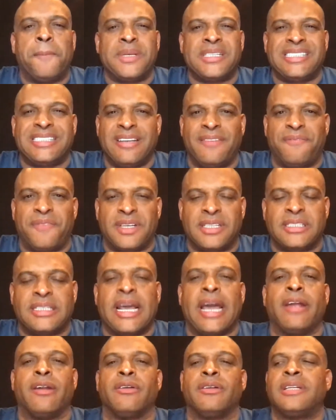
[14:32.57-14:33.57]
Pacific
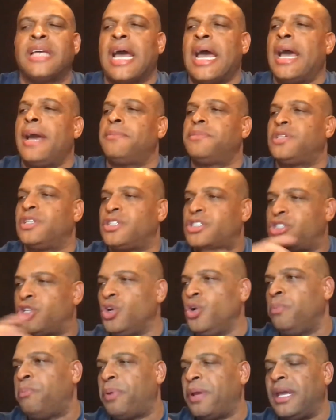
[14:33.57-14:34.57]
Standard Time to
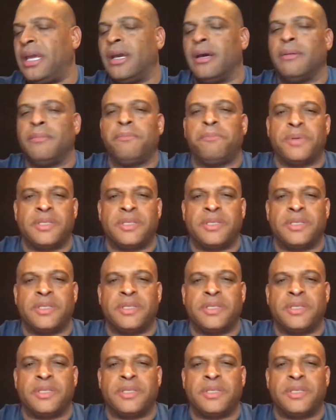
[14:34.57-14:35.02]
2 p.m.